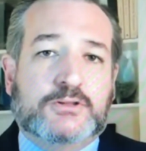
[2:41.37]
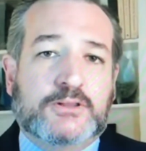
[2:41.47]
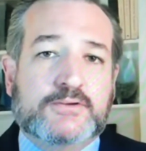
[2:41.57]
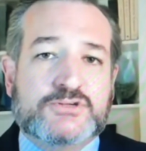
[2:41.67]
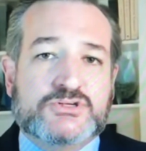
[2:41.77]
the
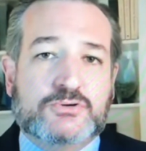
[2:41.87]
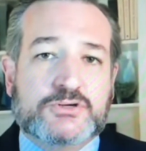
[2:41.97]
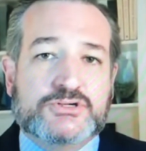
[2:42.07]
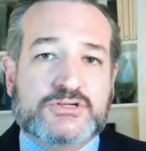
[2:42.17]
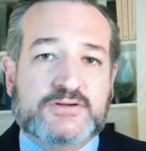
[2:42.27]

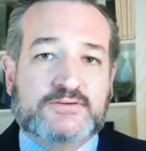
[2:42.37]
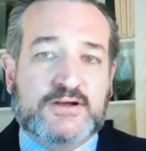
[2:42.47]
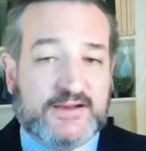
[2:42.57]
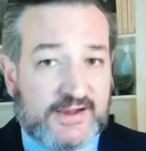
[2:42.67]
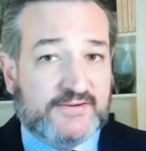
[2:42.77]
source of
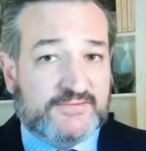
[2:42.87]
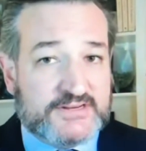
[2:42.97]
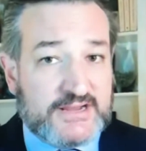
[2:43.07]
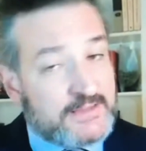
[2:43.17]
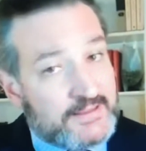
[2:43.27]
a
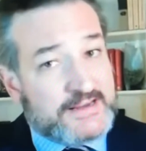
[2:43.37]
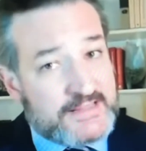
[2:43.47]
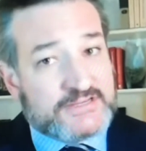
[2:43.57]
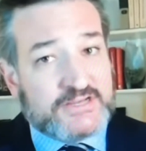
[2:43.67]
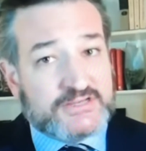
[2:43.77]
document, and in
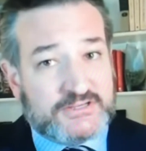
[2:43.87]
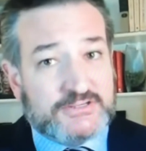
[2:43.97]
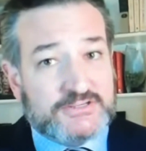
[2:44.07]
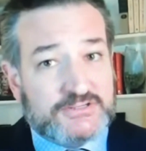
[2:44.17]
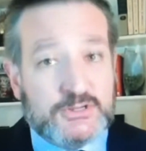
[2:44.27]
this instance,
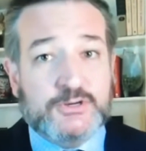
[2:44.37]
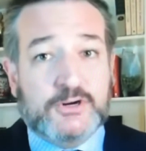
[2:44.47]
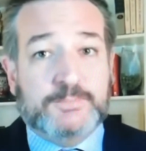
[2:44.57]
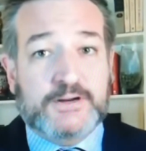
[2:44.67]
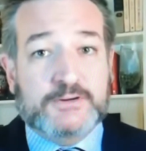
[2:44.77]
the New York
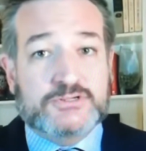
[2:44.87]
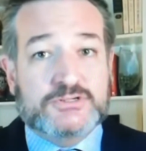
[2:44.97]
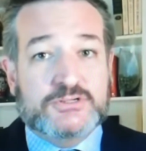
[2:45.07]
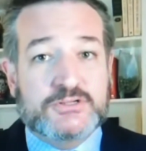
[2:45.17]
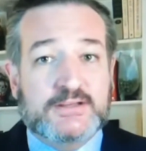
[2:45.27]
Post
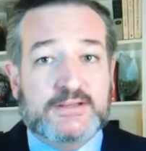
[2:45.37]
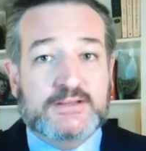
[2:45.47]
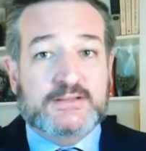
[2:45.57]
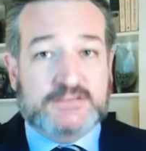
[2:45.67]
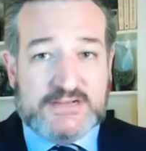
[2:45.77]

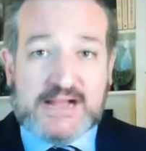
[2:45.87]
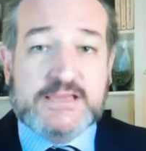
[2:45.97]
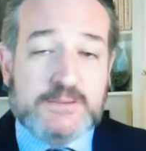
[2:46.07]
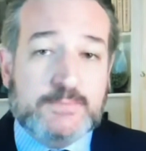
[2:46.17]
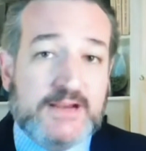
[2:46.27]

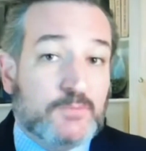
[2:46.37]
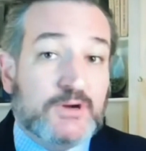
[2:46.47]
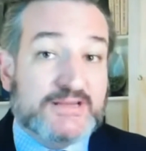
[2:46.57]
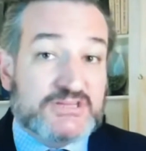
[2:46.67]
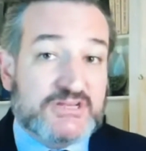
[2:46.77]
documented what
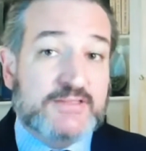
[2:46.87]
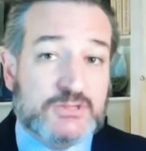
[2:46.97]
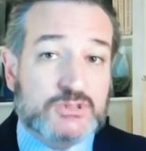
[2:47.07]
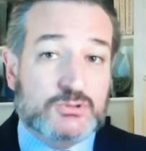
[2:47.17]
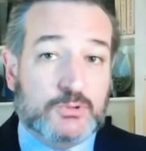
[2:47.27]
it said the
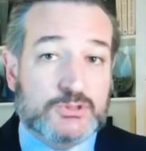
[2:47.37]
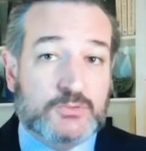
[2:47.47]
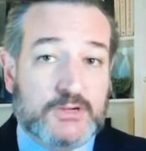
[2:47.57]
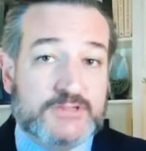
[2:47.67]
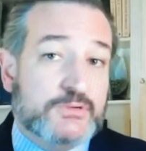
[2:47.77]
source
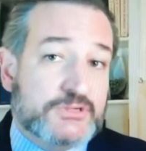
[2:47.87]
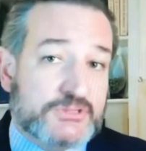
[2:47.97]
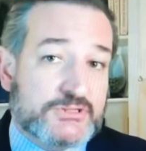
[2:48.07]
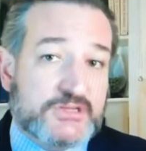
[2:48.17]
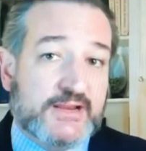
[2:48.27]
was, which it
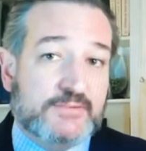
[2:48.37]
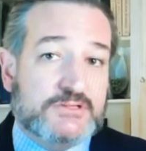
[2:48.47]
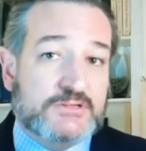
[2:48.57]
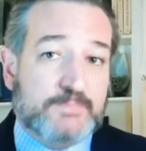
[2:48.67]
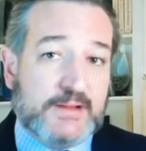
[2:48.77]
said it was
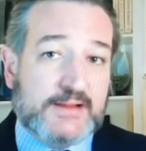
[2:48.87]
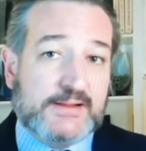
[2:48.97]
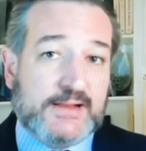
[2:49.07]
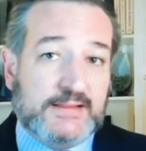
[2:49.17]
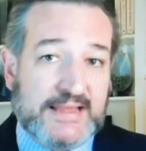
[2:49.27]
a
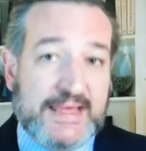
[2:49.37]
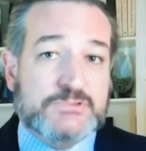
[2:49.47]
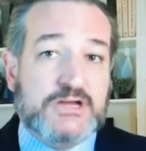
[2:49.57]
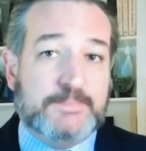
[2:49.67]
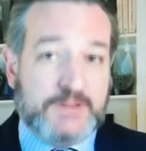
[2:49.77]

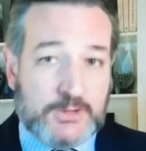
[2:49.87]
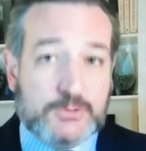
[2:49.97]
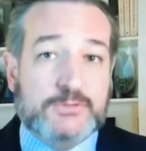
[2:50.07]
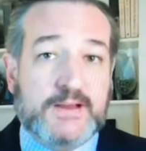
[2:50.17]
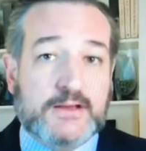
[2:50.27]
laptop
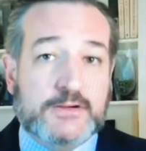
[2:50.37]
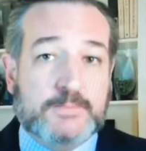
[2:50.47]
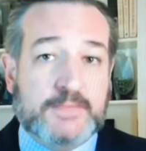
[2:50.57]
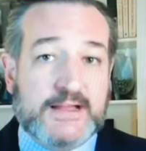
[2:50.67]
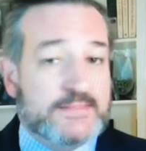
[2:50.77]
owned by Hunter
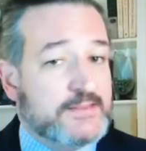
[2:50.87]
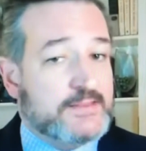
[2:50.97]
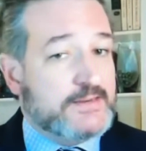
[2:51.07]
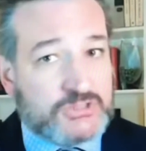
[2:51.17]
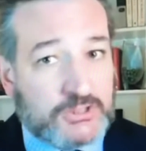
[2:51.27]
Biden that had
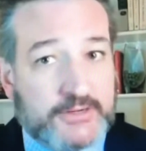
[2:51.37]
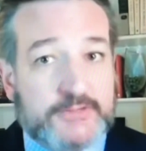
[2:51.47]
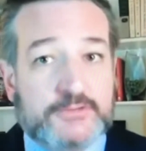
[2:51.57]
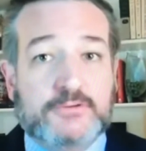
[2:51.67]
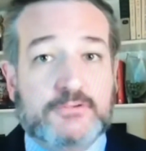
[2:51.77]
been turned
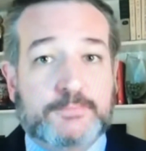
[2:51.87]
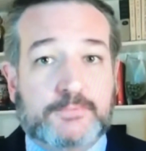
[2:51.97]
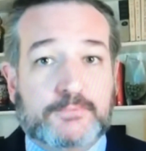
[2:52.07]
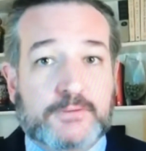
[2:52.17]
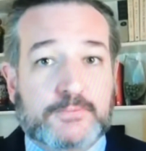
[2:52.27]
into
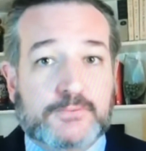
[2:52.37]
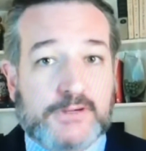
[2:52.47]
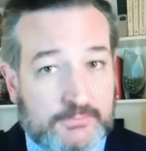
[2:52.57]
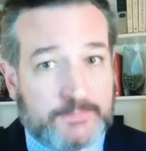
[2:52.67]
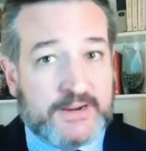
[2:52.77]
a
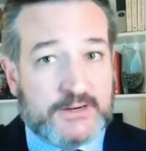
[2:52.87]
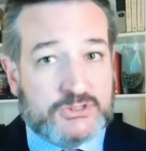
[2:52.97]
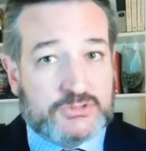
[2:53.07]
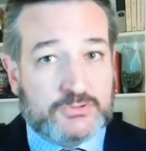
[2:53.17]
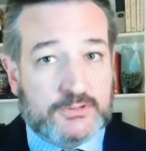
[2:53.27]
repair
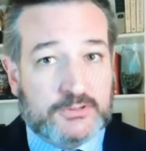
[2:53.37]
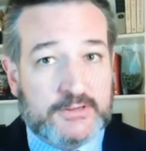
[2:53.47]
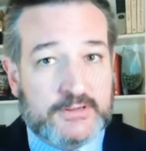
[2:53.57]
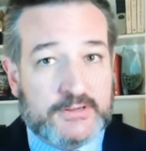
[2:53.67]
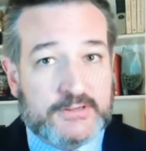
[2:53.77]
store.
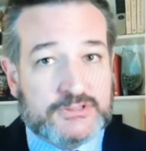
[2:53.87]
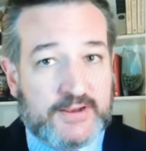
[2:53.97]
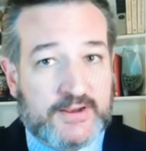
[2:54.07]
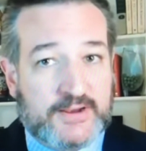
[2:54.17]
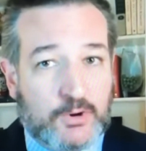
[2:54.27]

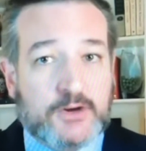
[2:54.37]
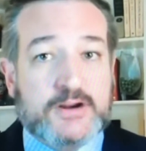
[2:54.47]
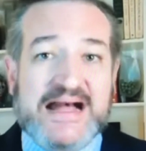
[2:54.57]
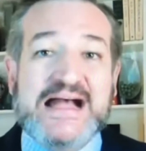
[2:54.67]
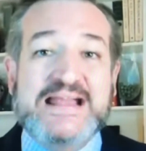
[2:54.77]
So they weren't
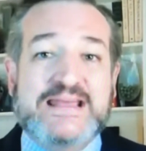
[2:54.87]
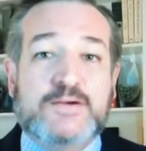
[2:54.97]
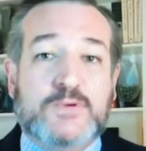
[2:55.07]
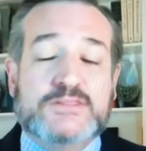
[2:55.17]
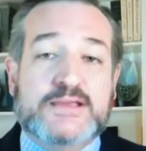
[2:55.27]
hiding
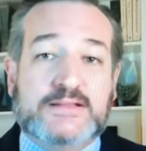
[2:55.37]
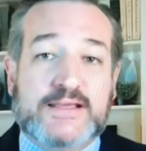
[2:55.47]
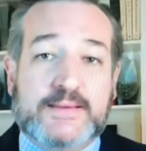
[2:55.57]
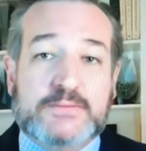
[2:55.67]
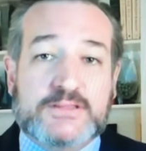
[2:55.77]
what they
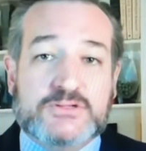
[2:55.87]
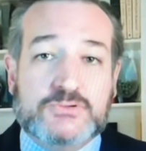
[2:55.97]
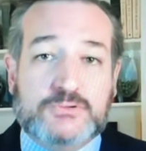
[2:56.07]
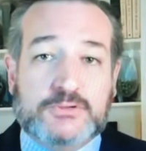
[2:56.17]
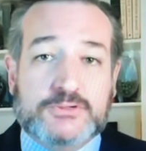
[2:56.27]
claimed to be the
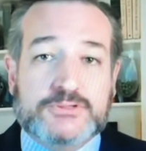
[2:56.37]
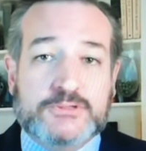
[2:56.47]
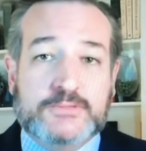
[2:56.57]
source.